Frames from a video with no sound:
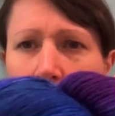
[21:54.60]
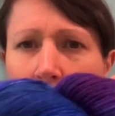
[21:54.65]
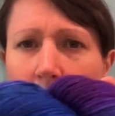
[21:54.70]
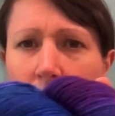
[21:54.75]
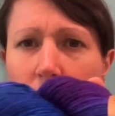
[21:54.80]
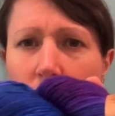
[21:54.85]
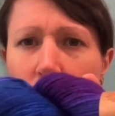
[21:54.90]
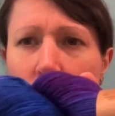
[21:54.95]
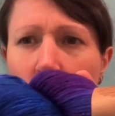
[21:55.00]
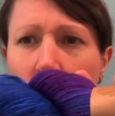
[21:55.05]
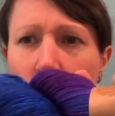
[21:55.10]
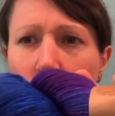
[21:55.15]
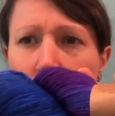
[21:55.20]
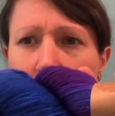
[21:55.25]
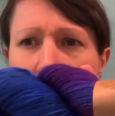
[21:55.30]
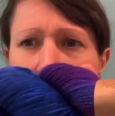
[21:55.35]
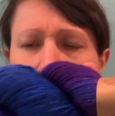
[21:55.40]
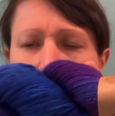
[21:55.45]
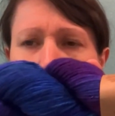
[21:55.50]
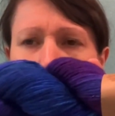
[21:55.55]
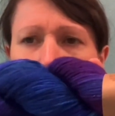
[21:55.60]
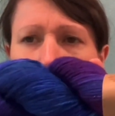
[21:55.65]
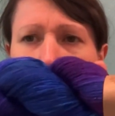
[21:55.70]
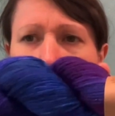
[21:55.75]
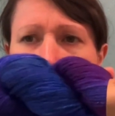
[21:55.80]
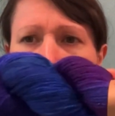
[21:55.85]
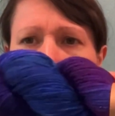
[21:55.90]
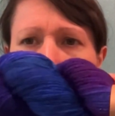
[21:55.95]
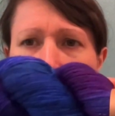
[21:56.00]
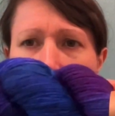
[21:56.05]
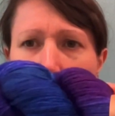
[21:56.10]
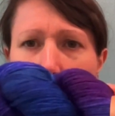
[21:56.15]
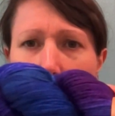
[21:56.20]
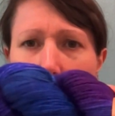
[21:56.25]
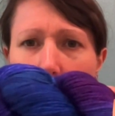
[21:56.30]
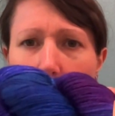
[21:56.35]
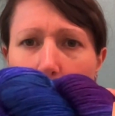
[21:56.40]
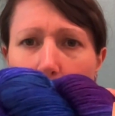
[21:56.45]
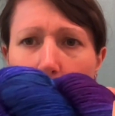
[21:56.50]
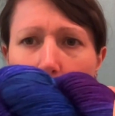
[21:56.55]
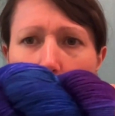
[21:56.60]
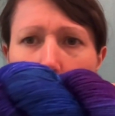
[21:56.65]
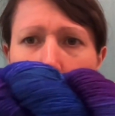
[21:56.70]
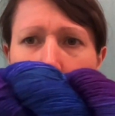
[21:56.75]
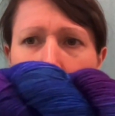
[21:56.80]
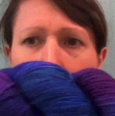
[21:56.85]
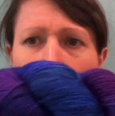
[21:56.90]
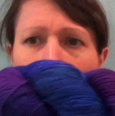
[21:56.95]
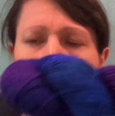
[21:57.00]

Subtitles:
So turquoise and navy and purple.